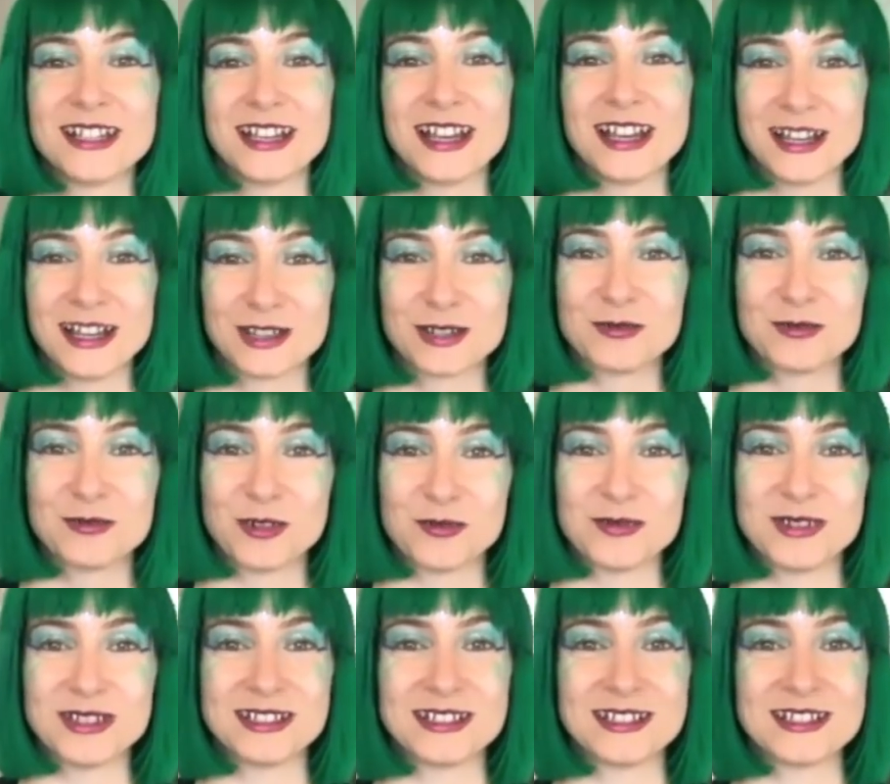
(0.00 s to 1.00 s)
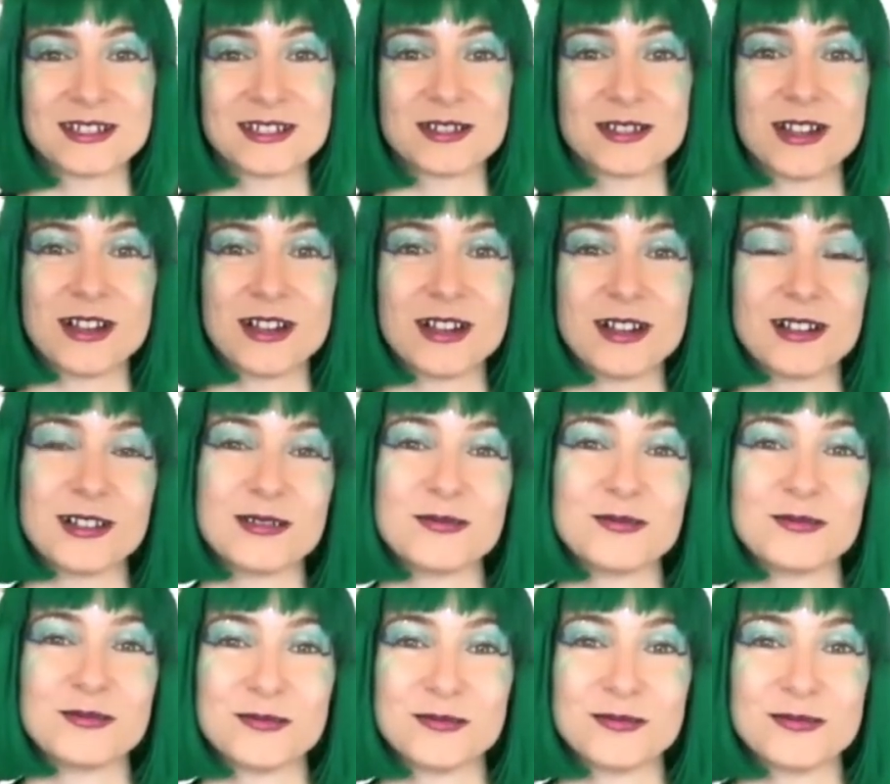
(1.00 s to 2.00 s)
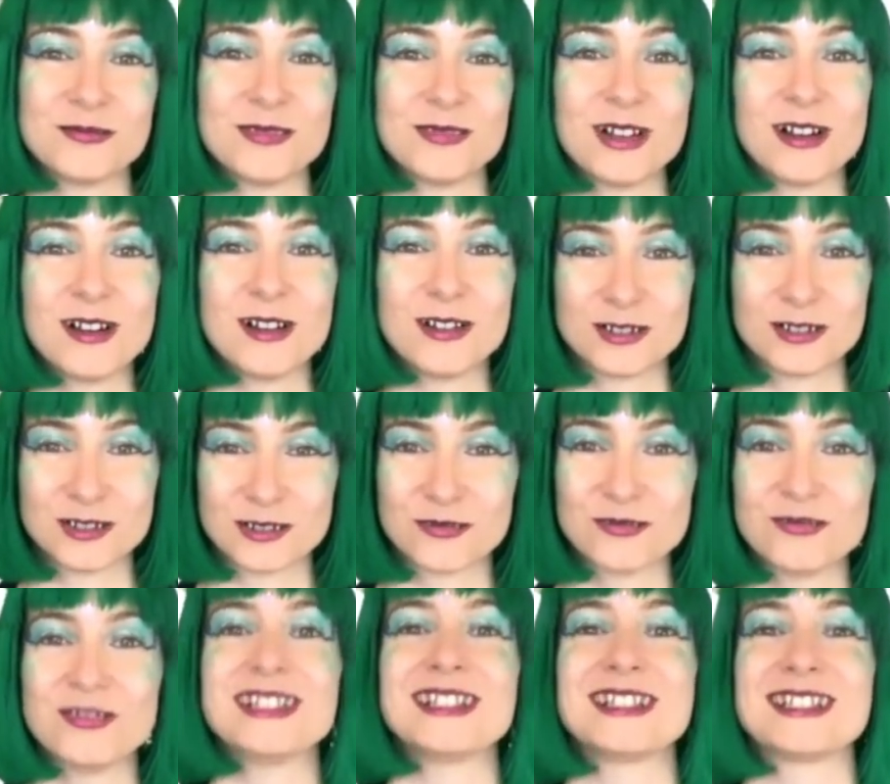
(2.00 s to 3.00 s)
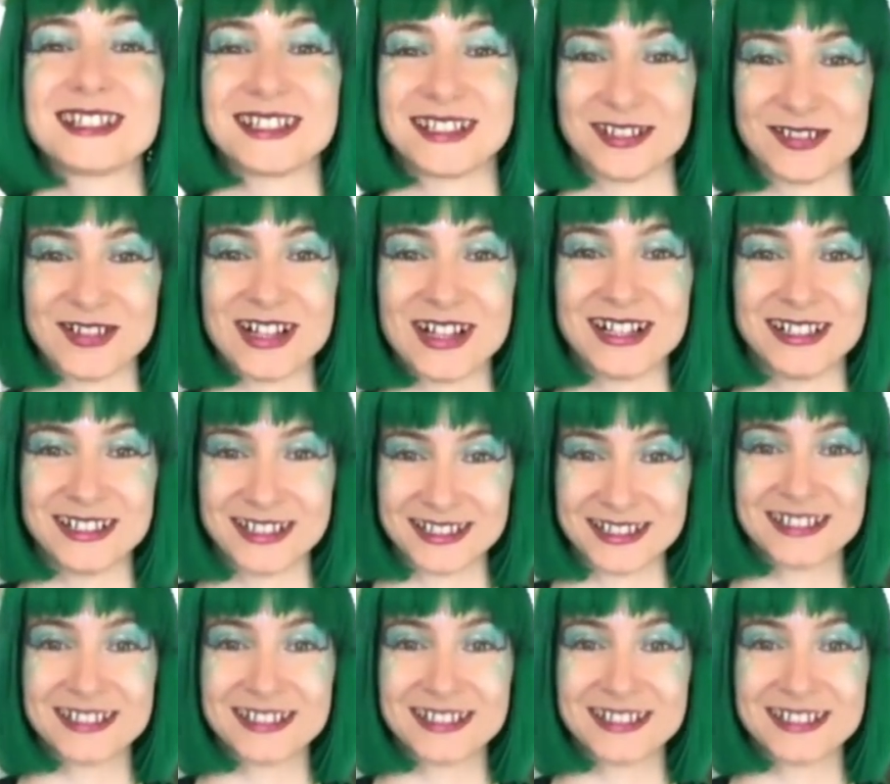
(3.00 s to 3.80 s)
at the moment on her feet, right?